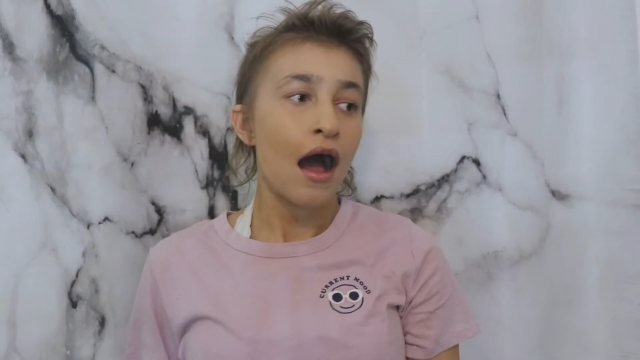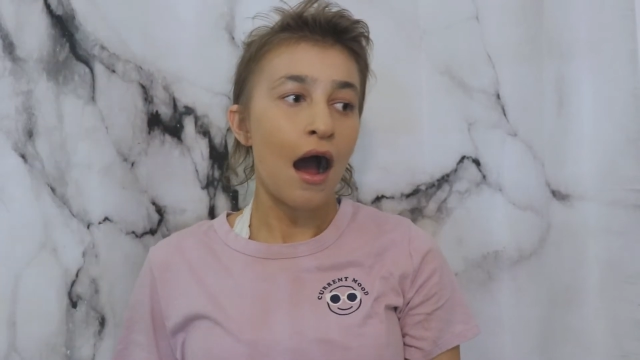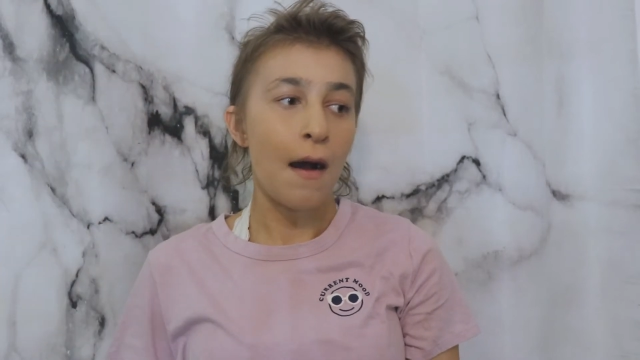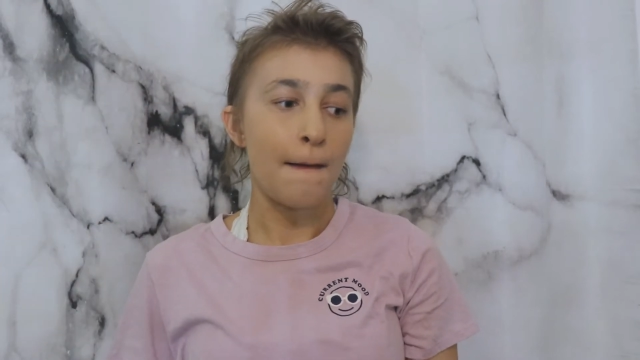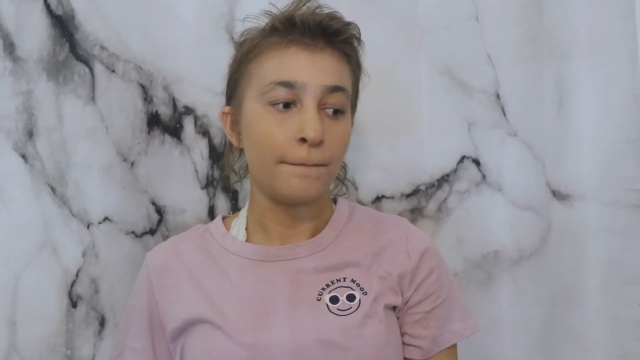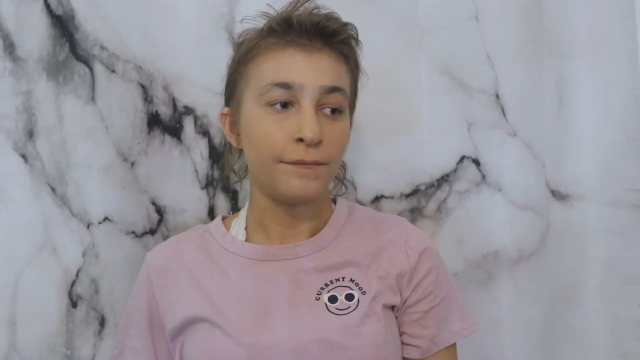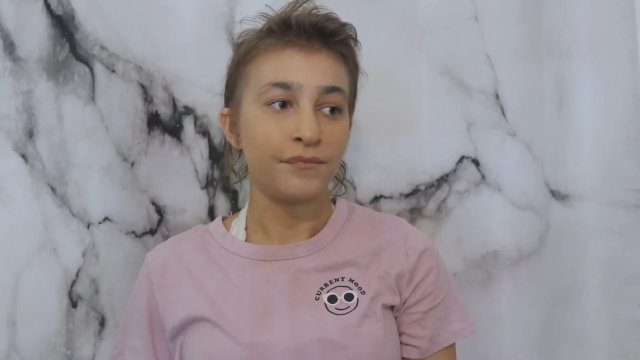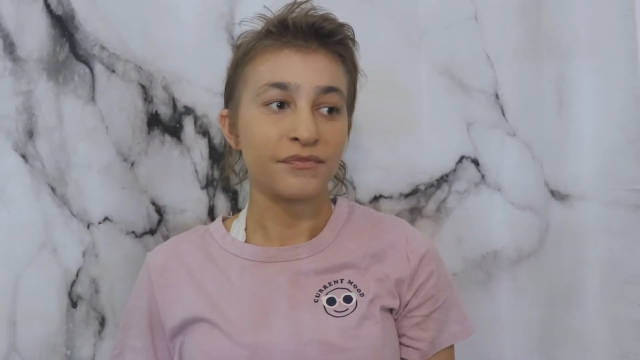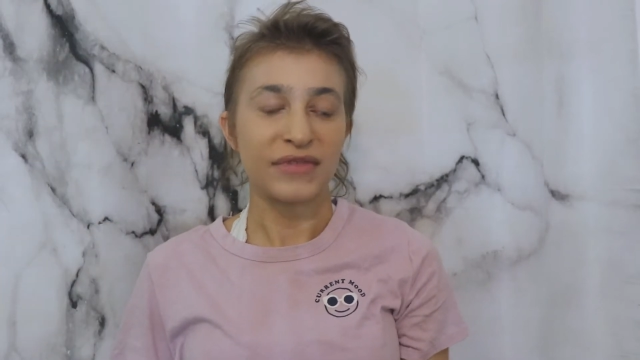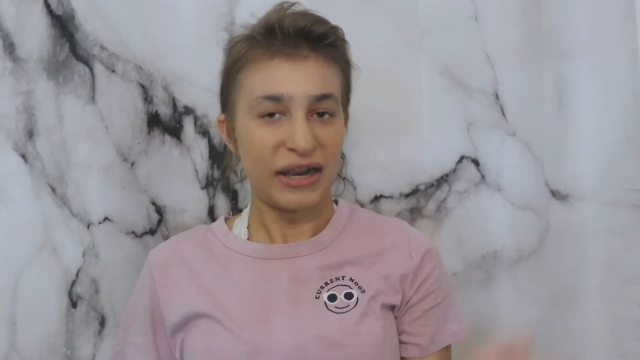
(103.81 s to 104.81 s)

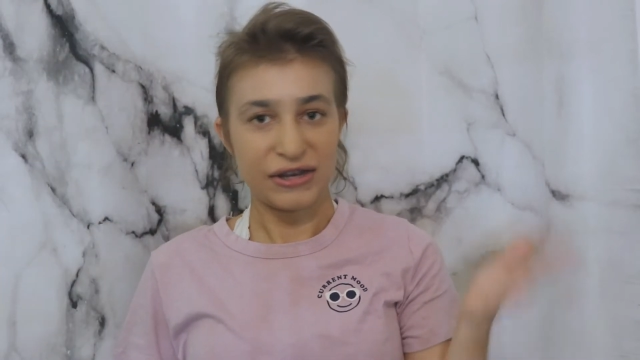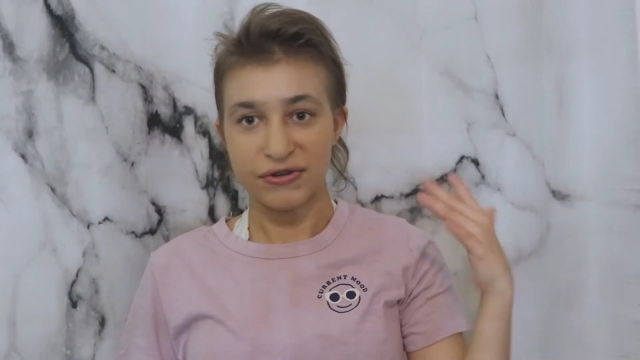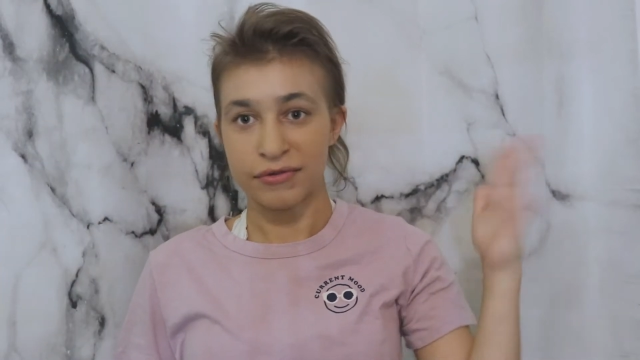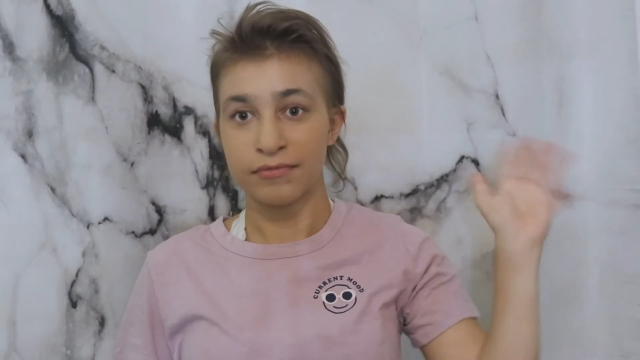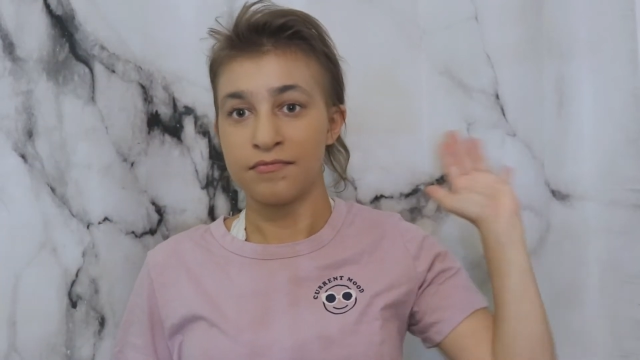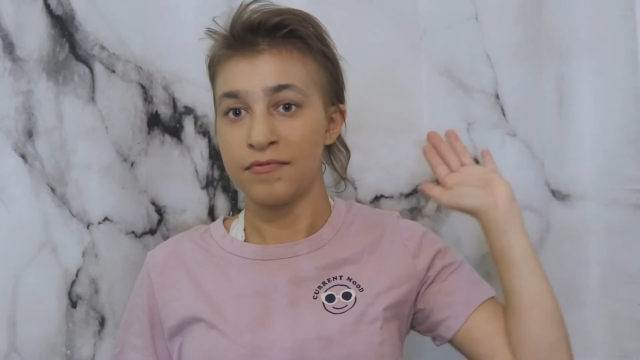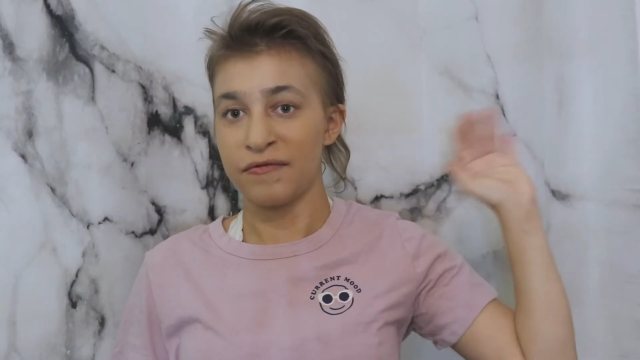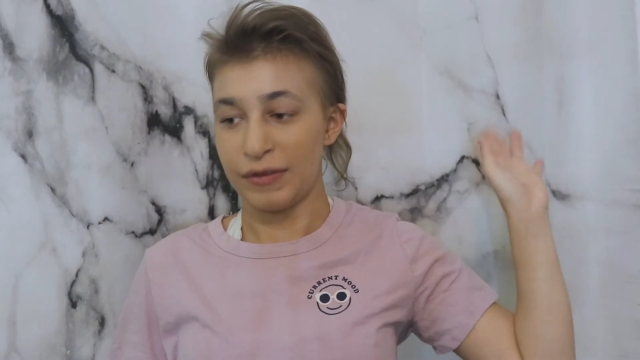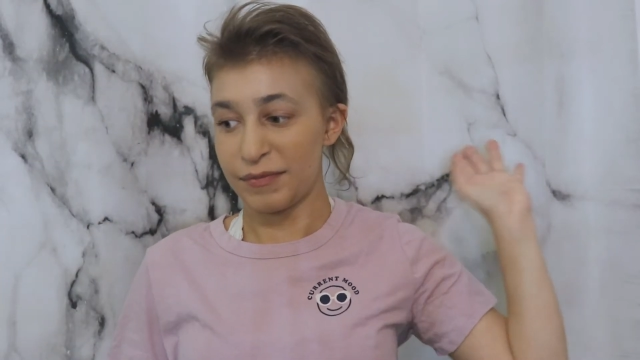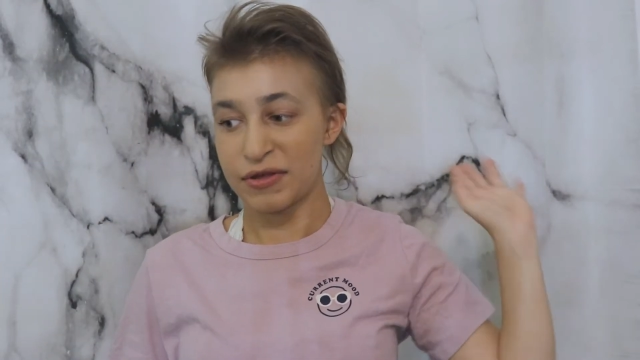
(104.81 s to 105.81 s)
that I just
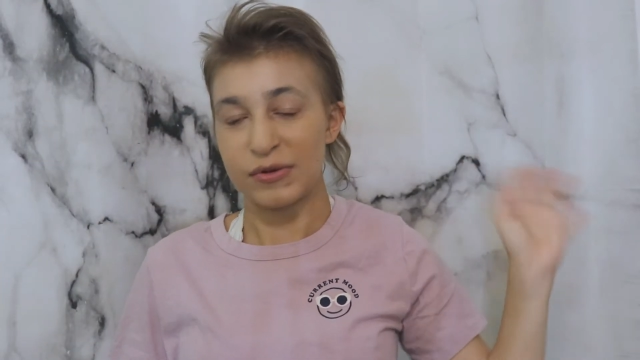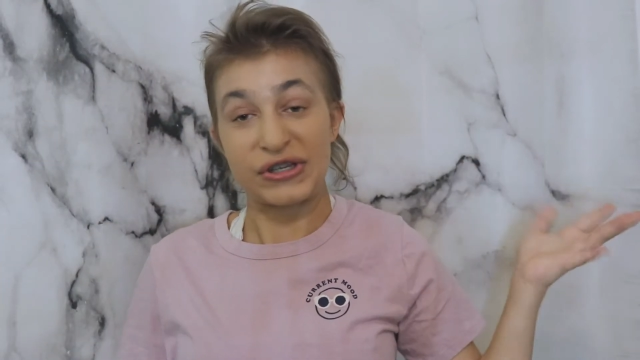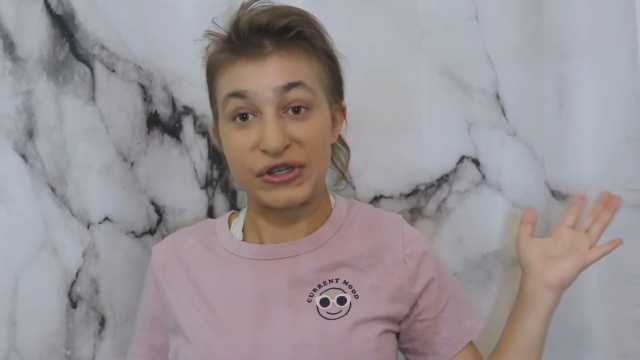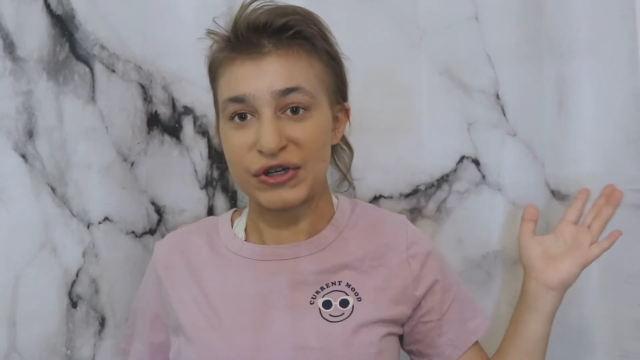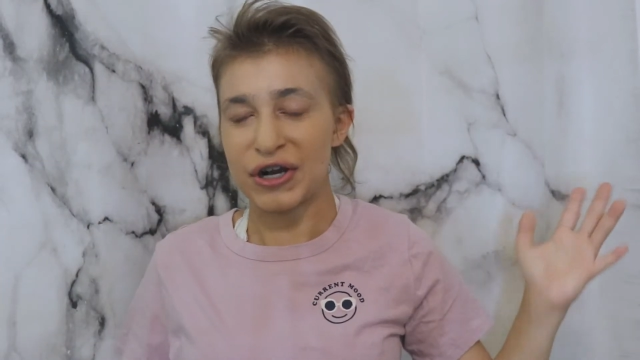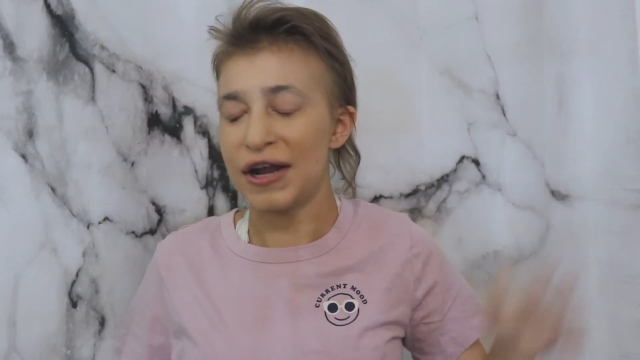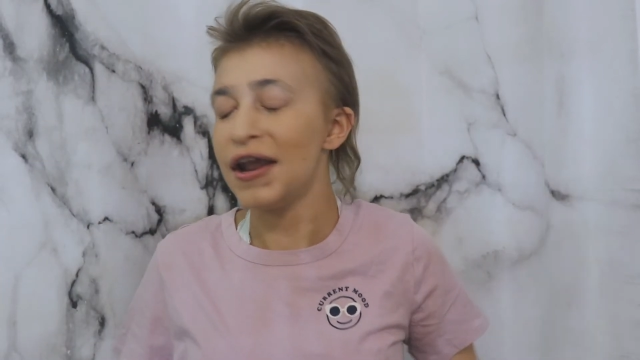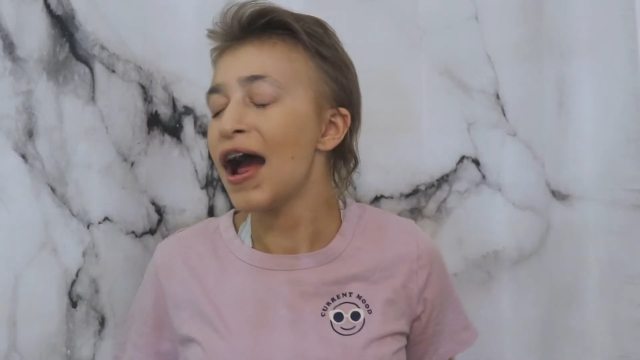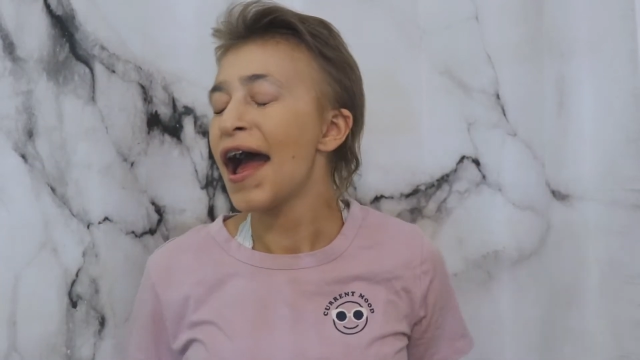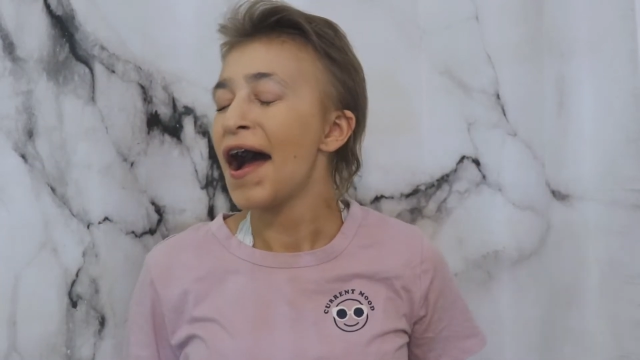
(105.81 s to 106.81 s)
flip the switch and turn on.